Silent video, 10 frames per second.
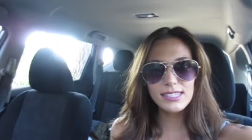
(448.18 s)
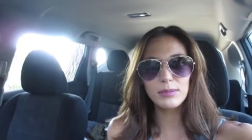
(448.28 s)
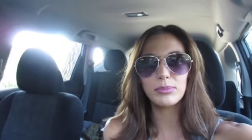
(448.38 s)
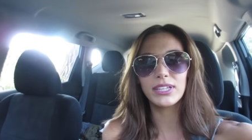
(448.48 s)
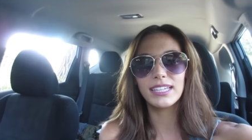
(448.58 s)
it's
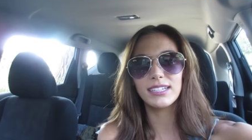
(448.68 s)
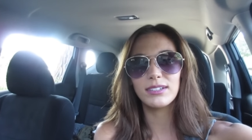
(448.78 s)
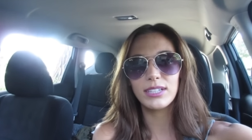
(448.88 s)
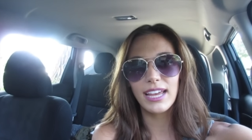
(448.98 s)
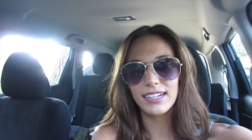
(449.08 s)
completed
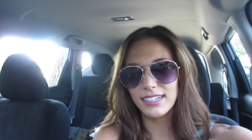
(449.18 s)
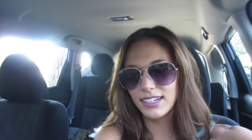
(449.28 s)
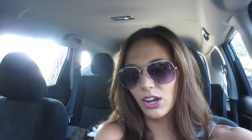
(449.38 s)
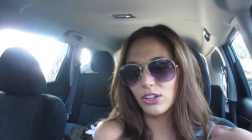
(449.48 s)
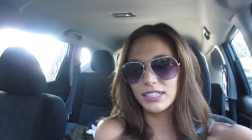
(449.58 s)
and
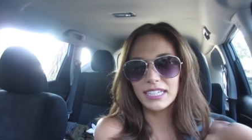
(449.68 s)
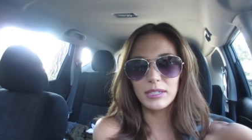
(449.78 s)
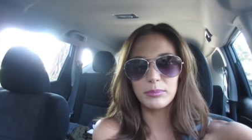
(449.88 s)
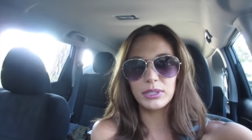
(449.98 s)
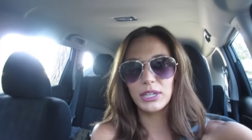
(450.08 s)
edited, I'll link
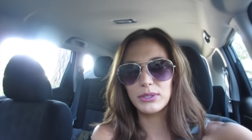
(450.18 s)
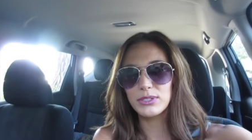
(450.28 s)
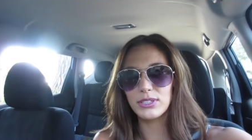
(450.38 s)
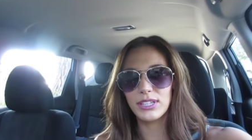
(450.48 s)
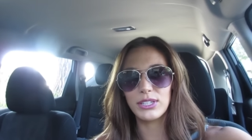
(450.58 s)
it below
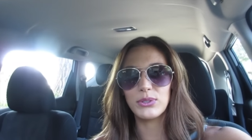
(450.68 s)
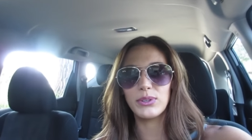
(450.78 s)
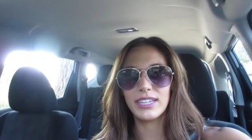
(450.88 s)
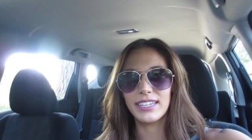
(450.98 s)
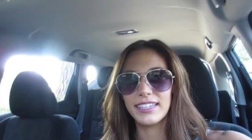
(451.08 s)
so that you
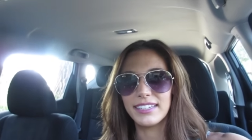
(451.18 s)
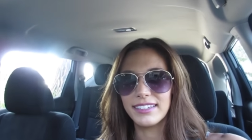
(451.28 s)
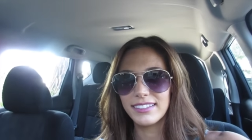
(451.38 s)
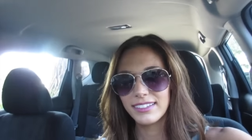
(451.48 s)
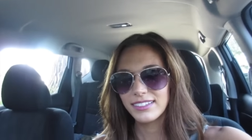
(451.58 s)

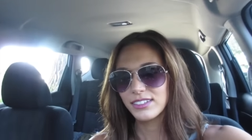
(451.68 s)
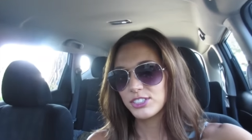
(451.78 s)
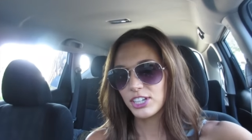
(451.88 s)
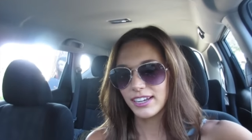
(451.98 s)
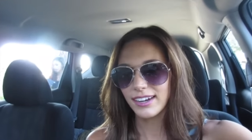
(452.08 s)
can
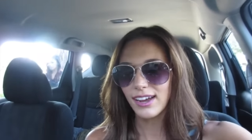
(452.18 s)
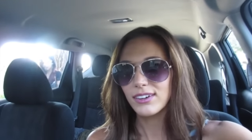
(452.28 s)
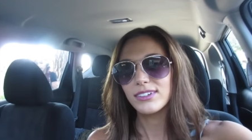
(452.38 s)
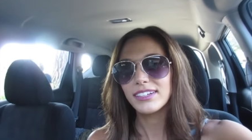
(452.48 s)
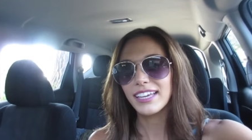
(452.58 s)
check it
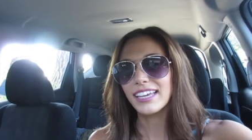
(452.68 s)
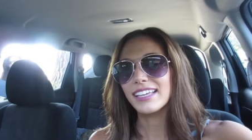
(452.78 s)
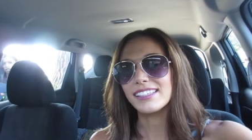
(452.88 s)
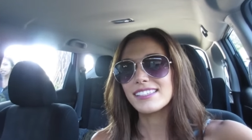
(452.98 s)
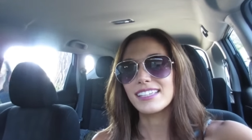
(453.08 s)
out
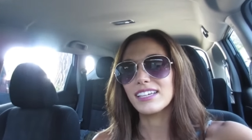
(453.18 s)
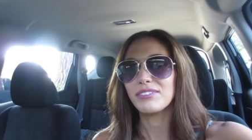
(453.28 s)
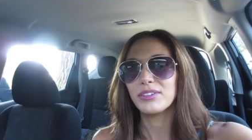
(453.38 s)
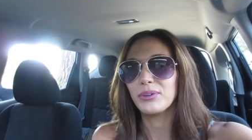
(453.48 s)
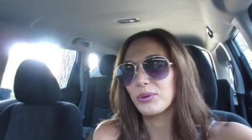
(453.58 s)
and see
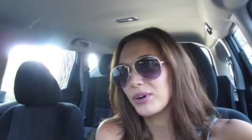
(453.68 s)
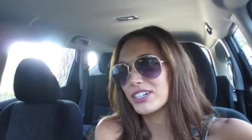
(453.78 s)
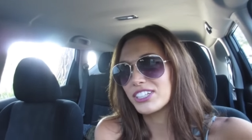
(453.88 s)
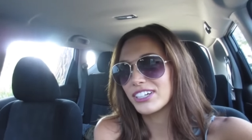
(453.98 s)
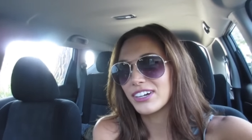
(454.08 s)
if you want to
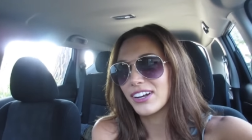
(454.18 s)
watch it or